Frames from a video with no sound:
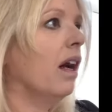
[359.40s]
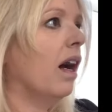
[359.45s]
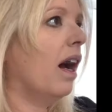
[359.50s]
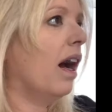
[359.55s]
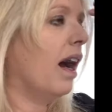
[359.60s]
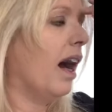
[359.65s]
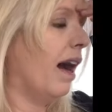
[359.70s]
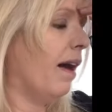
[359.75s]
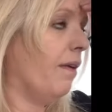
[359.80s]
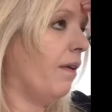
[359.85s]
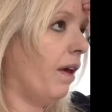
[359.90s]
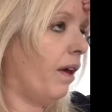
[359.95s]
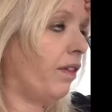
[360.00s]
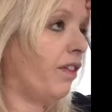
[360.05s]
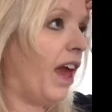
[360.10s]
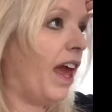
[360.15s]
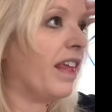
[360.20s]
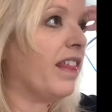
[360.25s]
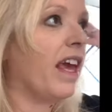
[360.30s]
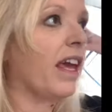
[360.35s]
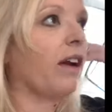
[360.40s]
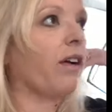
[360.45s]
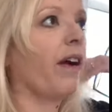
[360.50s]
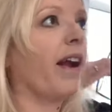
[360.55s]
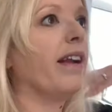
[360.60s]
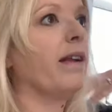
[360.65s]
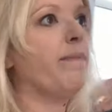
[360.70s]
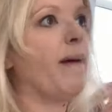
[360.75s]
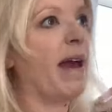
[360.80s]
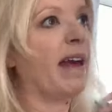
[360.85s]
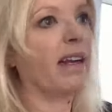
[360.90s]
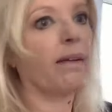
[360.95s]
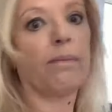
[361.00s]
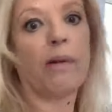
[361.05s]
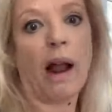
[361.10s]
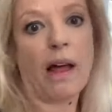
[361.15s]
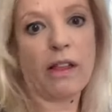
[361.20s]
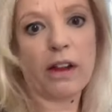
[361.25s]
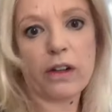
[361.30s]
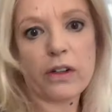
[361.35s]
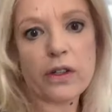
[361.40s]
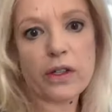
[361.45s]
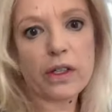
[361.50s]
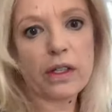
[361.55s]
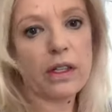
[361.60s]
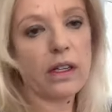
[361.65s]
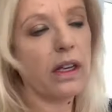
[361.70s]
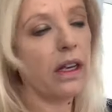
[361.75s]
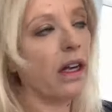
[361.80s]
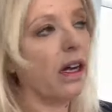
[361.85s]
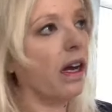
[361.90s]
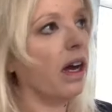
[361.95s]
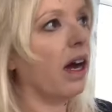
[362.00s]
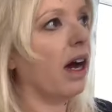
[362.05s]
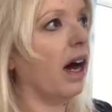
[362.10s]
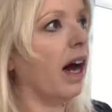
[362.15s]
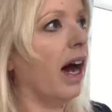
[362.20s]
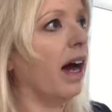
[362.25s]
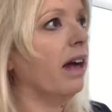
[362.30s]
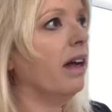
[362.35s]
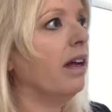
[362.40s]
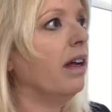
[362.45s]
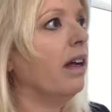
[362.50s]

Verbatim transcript: Uh, they they create a band of brothers uh,